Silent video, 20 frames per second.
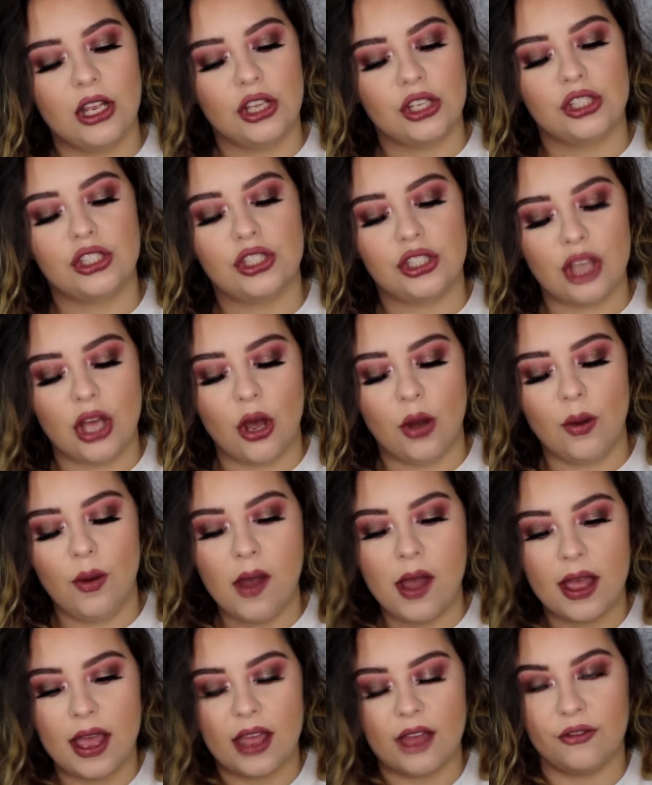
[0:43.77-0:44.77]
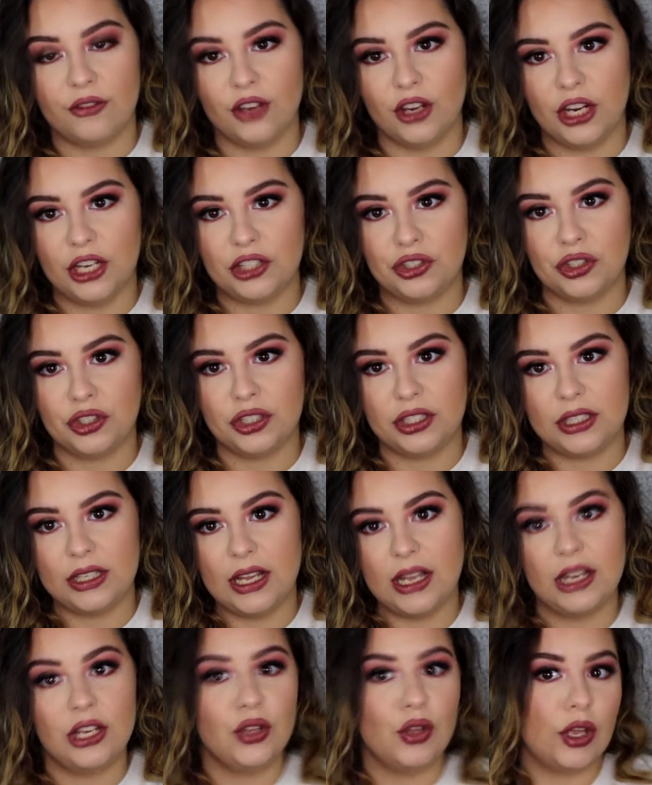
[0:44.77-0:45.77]
So if you're
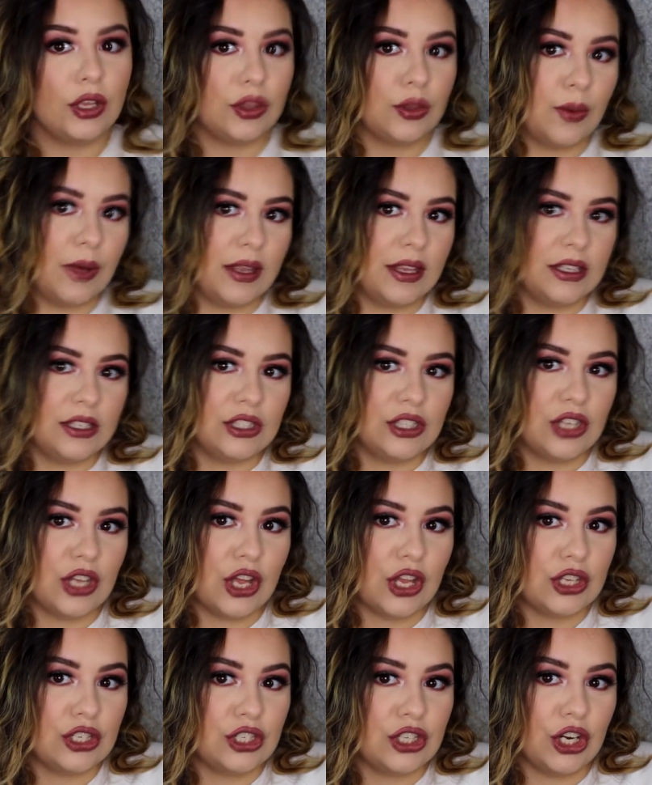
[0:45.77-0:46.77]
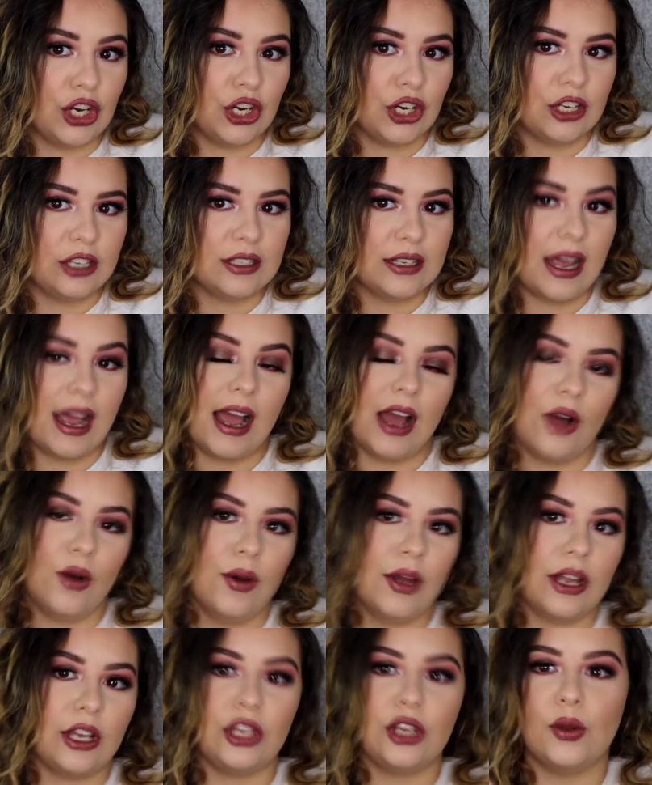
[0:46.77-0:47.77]
interested, you like the way this turned
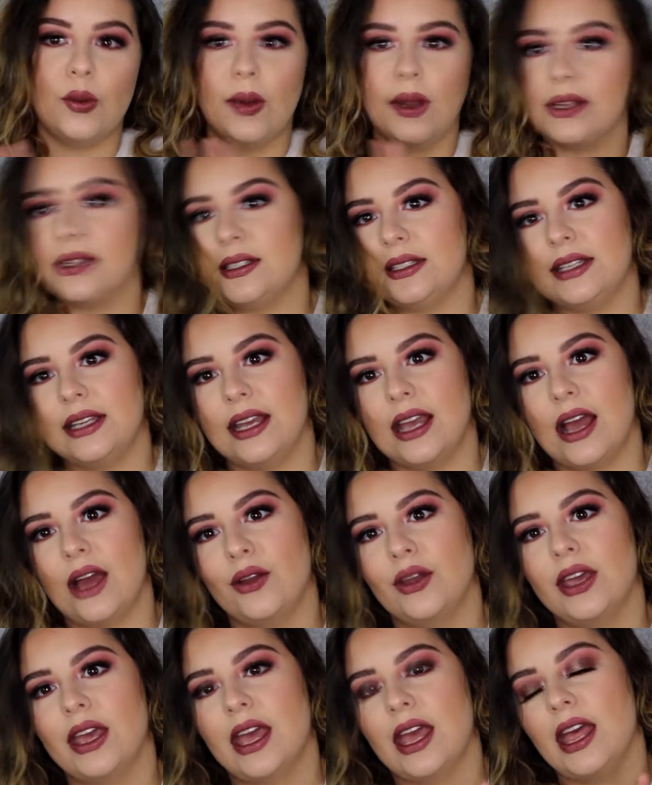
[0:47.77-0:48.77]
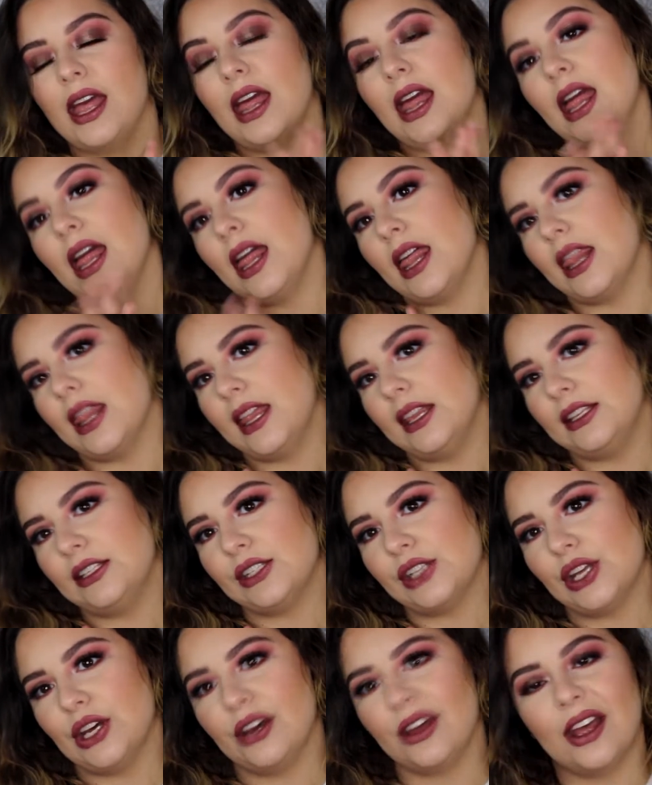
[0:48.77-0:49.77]
out, and you want to see how to get this
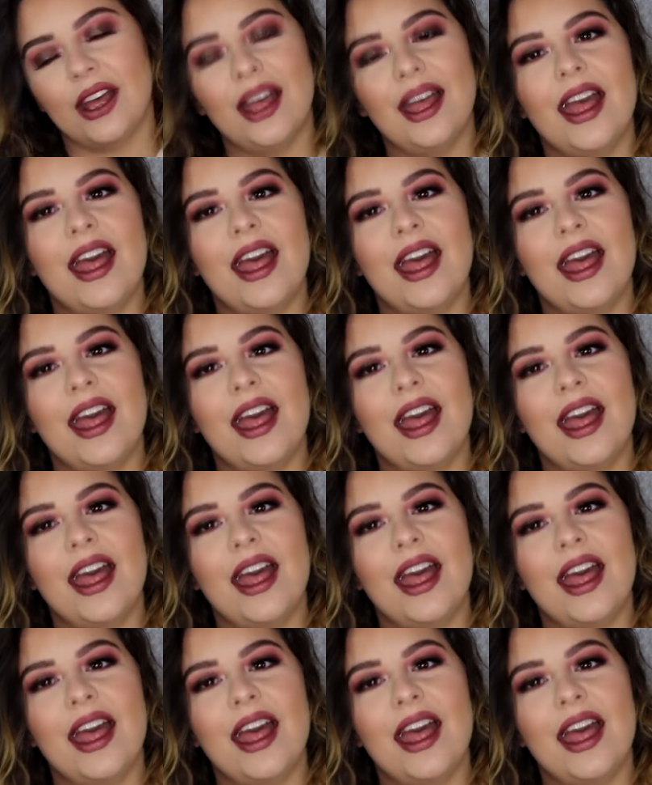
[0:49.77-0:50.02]
look,